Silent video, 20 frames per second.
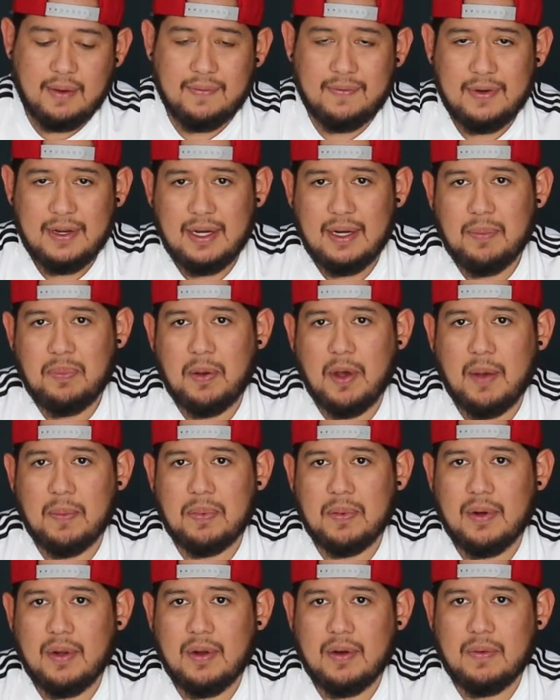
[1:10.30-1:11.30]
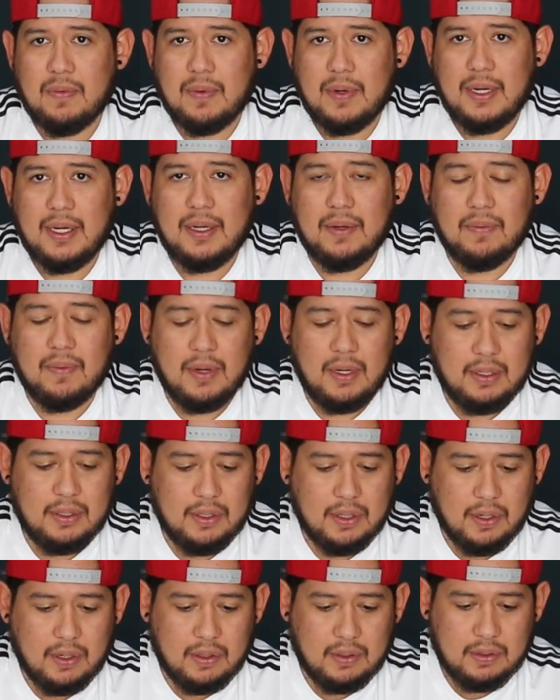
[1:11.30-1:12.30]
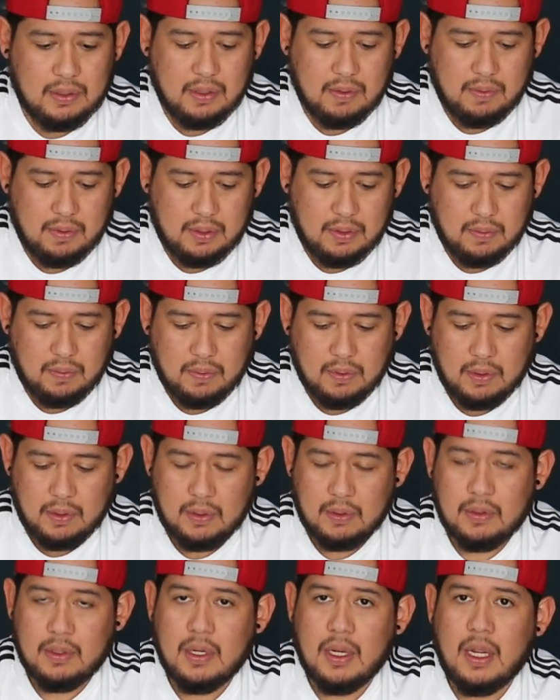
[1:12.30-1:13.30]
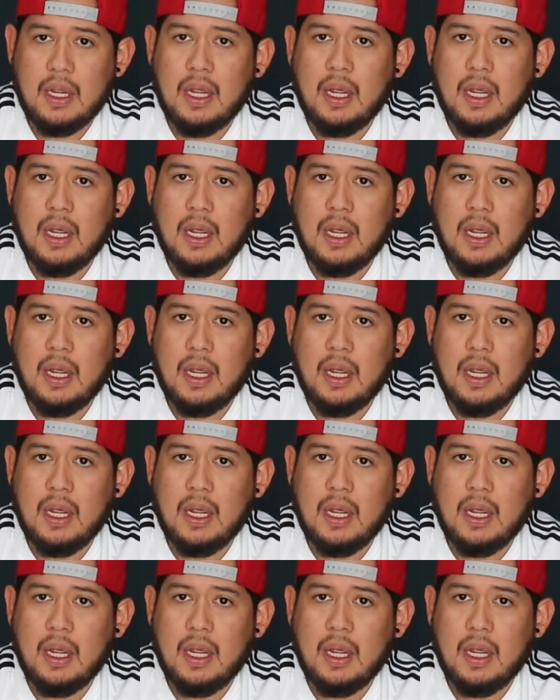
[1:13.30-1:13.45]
Really popular, really well known around the world.